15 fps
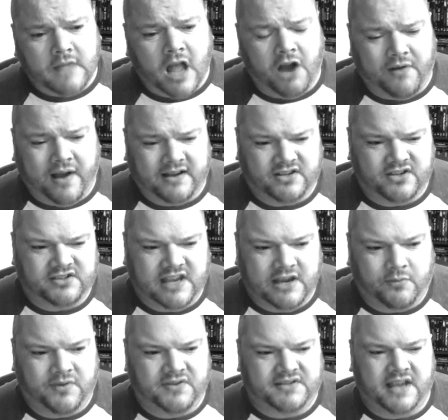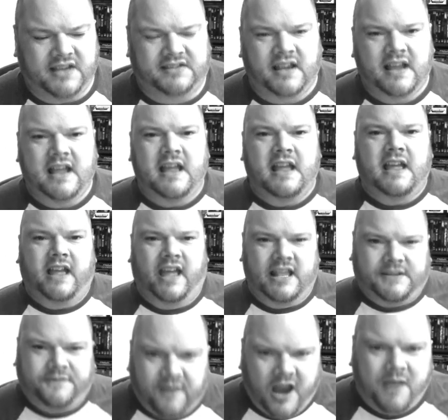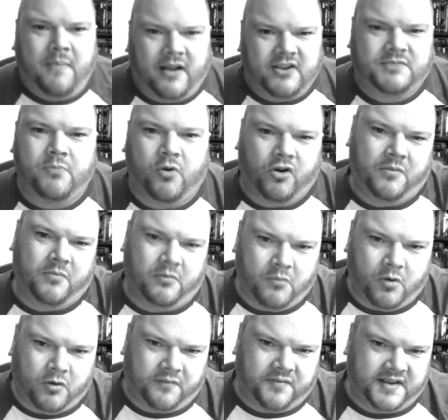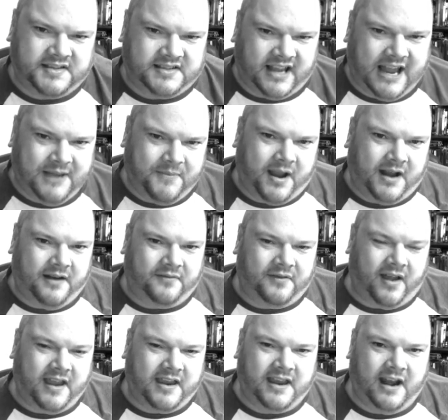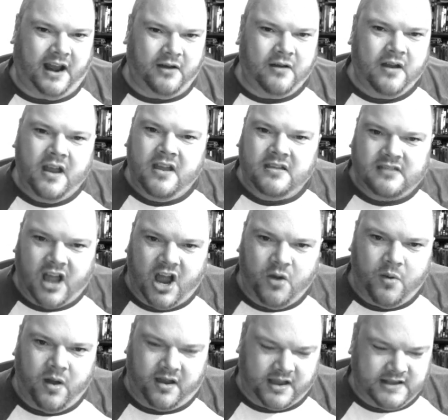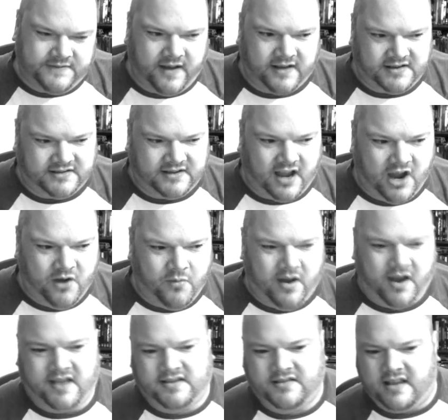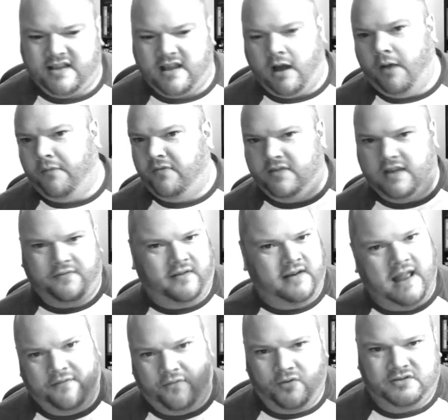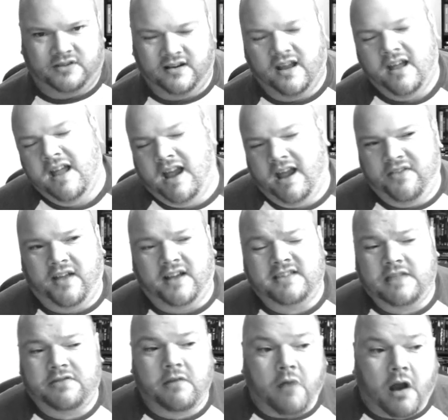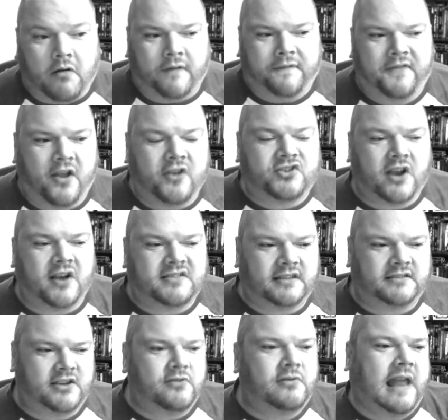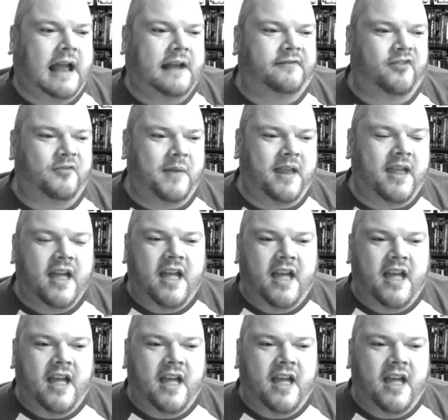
action sequences, it's very much more and more of the same, kind of like, you know, co-workers versus co-workers as they go up for different levels and things. There are a few jokes that do land for me.